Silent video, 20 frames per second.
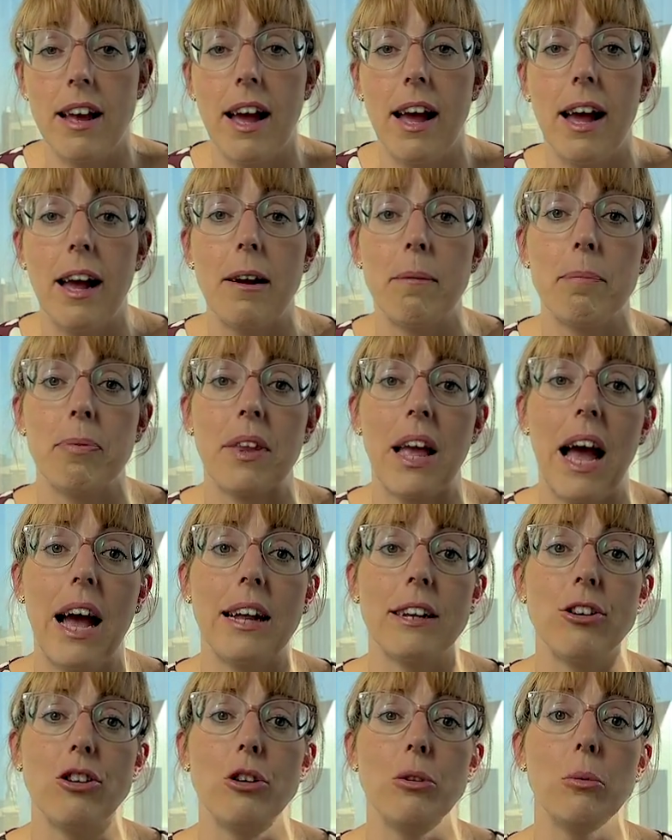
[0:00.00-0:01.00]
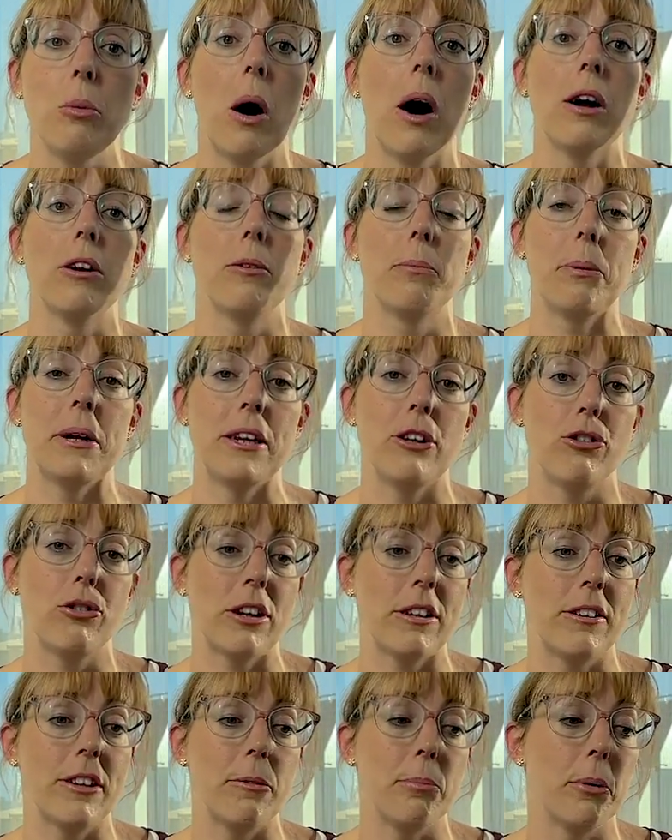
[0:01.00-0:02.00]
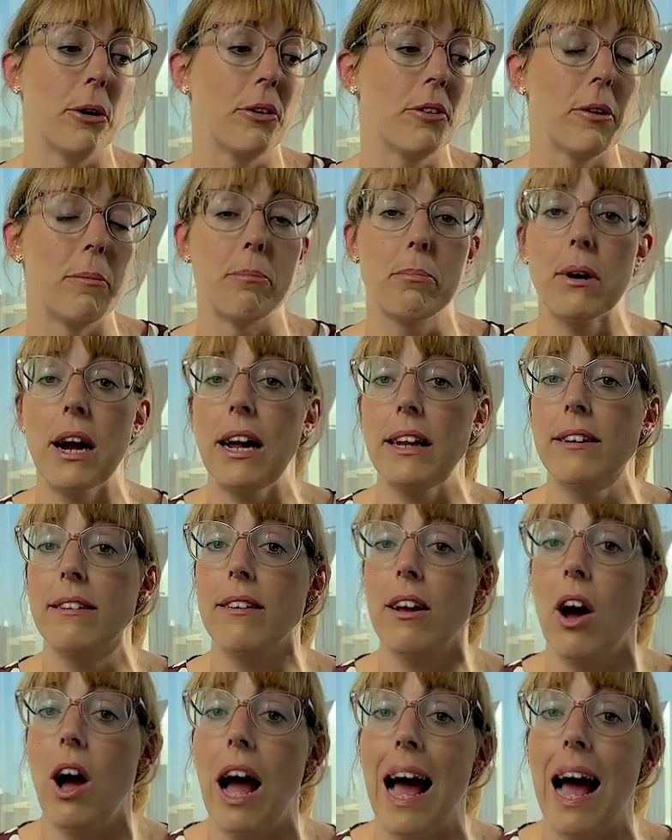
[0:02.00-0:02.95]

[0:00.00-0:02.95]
and you would be interested both in brand